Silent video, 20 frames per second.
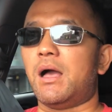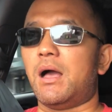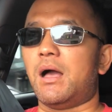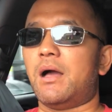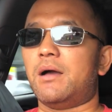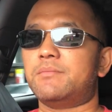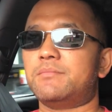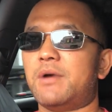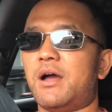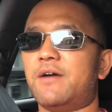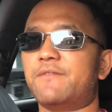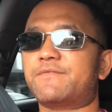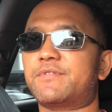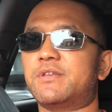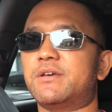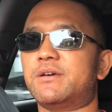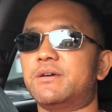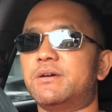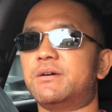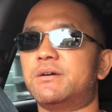
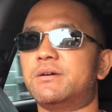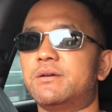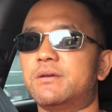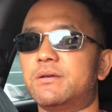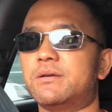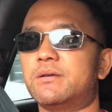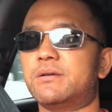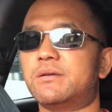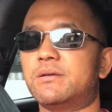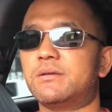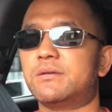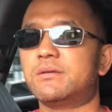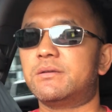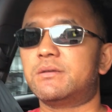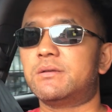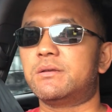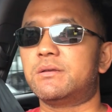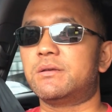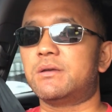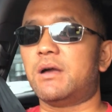After
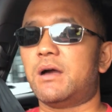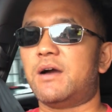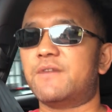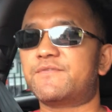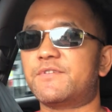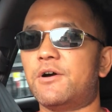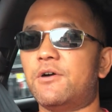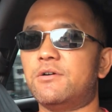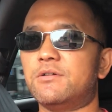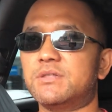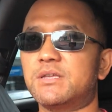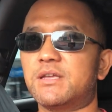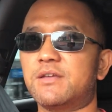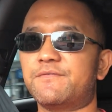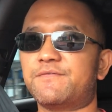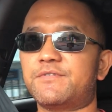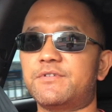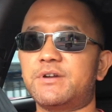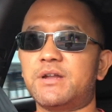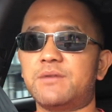holding
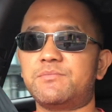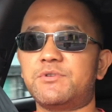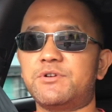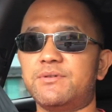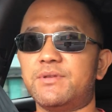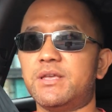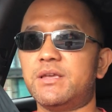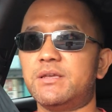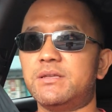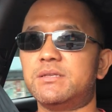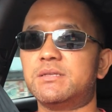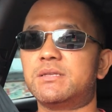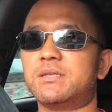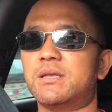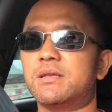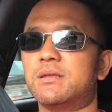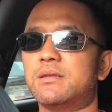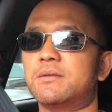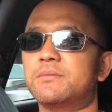it for a number of years,